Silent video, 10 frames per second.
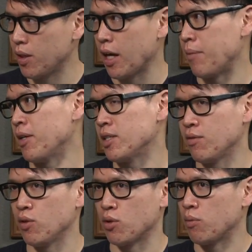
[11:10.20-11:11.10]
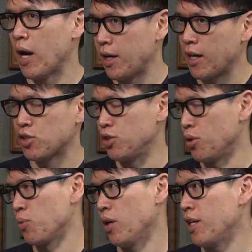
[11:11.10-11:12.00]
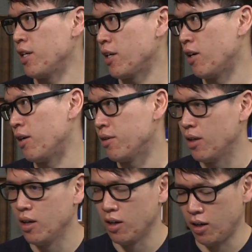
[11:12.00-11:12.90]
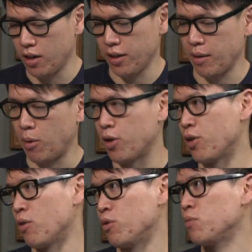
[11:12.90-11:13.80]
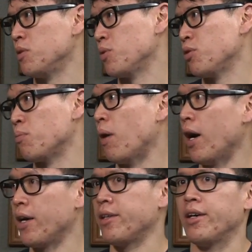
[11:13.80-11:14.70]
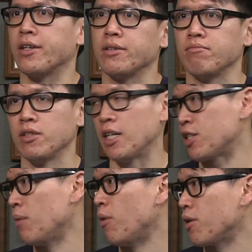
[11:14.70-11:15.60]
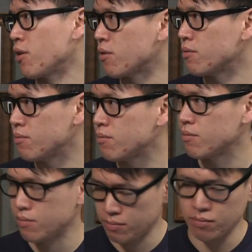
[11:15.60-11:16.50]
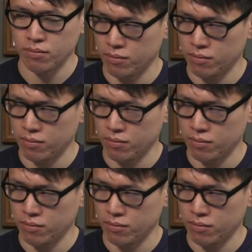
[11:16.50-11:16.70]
the gamut is if you're ed actually doing real editing on on that monitor, which means when you're buying like a desktop monitor. Okay, so